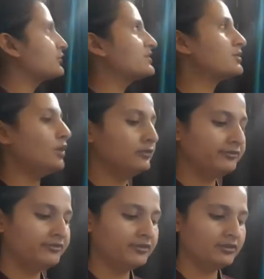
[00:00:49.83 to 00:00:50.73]

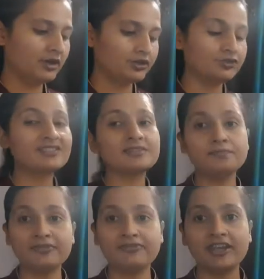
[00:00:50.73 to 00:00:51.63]
solve or to
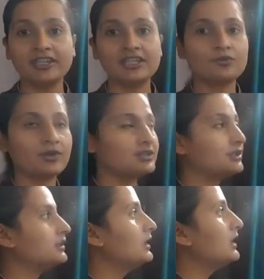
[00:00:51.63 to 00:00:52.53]
simplify an
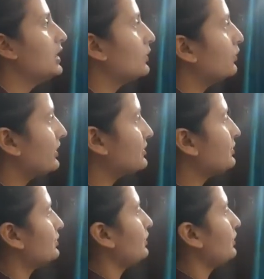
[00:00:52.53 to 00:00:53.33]
equation, we should